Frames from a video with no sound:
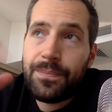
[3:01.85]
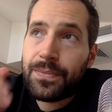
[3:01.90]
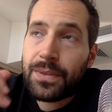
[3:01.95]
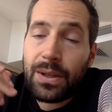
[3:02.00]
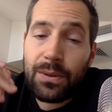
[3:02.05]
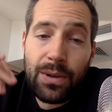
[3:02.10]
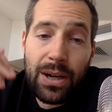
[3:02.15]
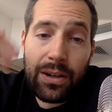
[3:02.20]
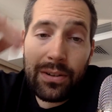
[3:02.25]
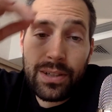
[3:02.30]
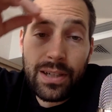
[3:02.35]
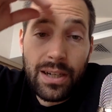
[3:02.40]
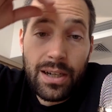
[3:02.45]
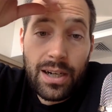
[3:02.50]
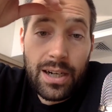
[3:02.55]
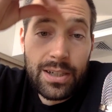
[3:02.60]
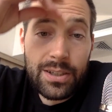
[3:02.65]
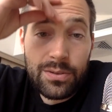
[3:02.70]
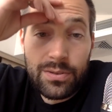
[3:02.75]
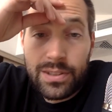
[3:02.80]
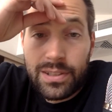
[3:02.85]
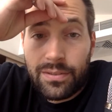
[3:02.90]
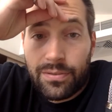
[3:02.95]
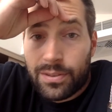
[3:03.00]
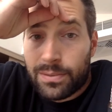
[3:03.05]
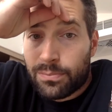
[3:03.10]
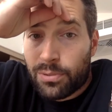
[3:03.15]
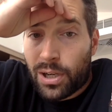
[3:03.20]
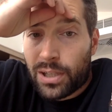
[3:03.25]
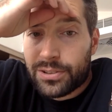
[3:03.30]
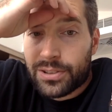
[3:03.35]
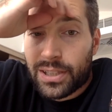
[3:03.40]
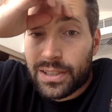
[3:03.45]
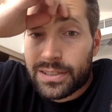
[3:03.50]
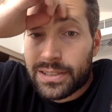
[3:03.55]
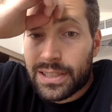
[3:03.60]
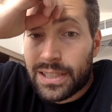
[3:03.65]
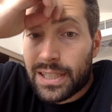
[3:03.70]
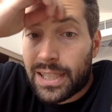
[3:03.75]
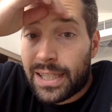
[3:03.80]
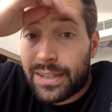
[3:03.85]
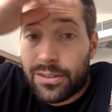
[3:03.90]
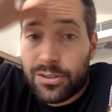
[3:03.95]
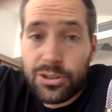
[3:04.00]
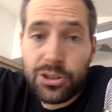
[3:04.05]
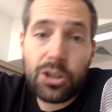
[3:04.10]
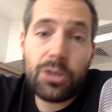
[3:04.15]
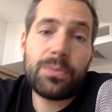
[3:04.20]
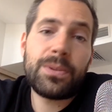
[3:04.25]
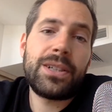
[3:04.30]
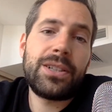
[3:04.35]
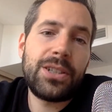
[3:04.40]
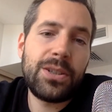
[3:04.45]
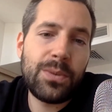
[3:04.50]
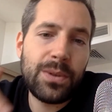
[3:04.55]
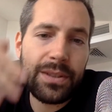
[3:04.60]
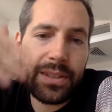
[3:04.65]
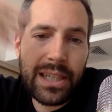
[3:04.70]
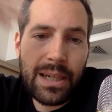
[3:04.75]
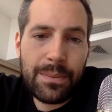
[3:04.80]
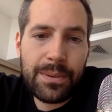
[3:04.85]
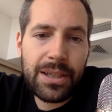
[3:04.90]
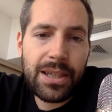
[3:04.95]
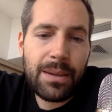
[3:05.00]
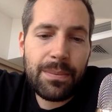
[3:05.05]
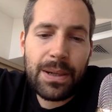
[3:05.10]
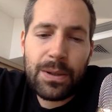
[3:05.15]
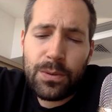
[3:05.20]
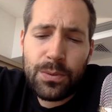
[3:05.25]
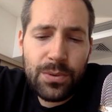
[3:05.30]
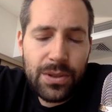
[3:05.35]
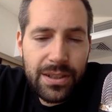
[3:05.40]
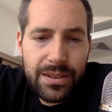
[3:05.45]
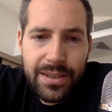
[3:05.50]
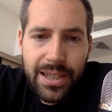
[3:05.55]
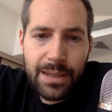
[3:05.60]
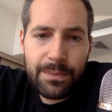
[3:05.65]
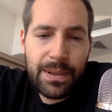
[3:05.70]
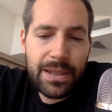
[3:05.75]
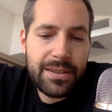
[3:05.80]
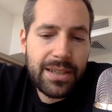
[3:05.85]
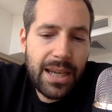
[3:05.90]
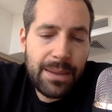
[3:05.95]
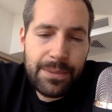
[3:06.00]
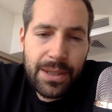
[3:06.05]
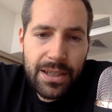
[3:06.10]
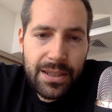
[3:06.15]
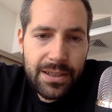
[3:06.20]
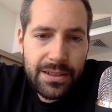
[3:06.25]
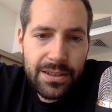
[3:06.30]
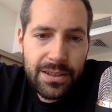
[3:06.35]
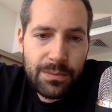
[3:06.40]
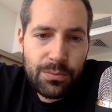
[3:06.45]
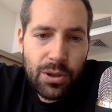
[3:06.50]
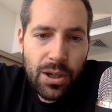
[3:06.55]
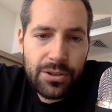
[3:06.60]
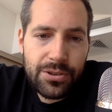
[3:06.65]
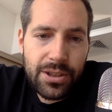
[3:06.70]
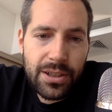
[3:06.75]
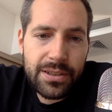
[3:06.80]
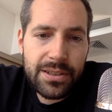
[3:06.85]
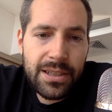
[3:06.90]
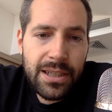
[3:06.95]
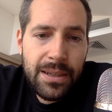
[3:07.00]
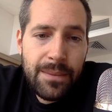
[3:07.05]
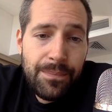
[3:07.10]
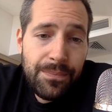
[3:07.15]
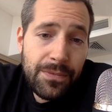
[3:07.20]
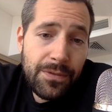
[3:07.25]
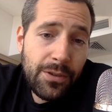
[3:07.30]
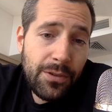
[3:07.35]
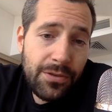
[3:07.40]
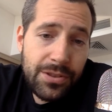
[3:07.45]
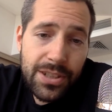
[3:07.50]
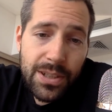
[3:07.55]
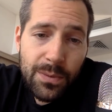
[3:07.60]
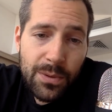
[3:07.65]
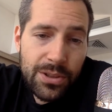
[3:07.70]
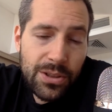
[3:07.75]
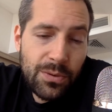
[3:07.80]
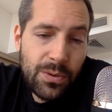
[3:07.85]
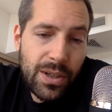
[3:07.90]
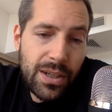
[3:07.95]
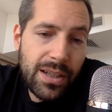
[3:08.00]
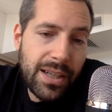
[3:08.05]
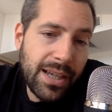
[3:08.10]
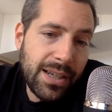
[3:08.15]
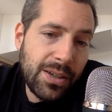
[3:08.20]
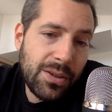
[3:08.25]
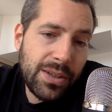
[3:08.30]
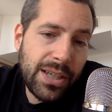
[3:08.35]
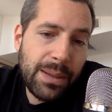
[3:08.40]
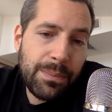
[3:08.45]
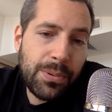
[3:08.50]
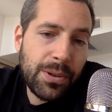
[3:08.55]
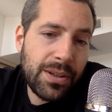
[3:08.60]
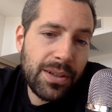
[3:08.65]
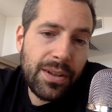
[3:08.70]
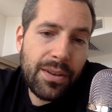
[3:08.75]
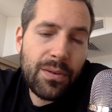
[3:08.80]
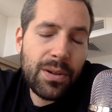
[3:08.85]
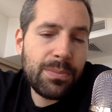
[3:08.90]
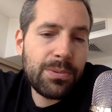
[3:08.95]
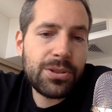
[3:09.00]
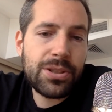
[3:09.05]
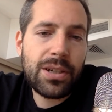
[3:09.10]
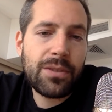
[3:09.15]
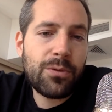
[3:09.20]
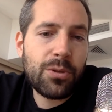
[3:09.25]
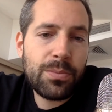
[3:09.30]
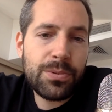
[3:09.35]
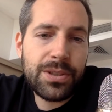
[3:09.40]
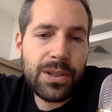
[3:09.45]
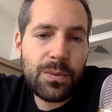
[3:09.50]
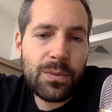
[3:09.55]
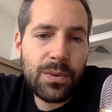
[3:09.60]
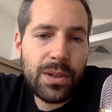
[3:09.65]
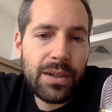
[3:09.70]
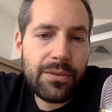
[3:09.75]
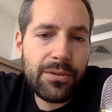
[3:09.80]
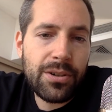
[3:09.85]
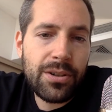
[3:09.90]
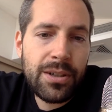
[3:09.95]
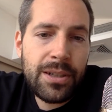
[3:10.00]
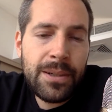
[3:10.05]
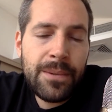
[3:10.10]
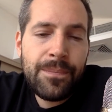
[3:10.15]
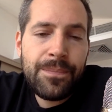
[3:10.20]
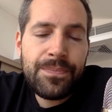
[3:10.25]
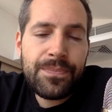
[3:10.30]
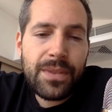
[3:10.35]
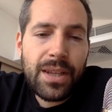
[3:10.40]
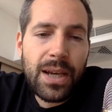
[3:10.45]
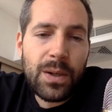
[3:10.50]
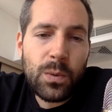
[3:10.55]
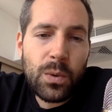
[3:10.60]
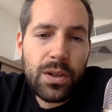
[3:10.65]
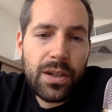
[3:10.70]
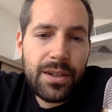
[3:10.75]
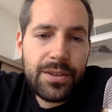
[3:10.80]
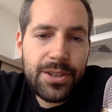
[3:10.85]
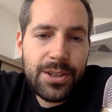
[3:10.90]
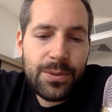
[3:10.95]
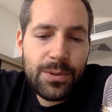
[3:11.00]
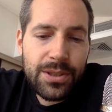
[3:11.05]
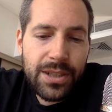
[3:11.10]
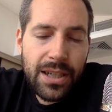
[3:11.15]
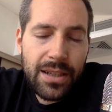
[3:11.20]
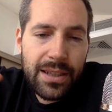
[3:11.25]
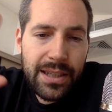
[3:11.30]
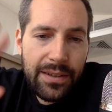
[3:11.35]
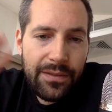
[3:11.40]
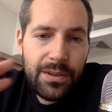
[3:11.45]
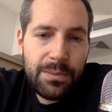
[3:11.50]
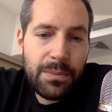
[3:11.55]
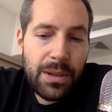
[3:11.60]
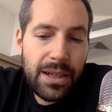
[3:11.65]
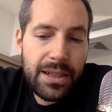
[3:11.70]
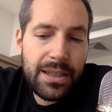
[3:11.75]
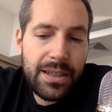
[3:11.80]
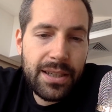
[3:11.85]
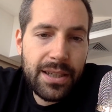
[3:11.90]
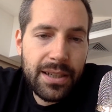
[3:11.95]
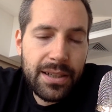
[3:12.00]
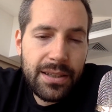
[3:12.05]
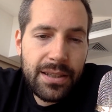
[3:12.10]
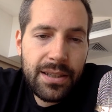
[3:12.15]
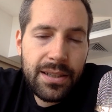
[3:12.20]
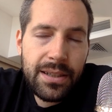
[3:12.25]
around 100 different projects. And there's so many new ones coming up. I would really take my time getting into the projects. If you see one you really like, okay, put in 3%, 4%, whatever. And what I do is I leave the money in,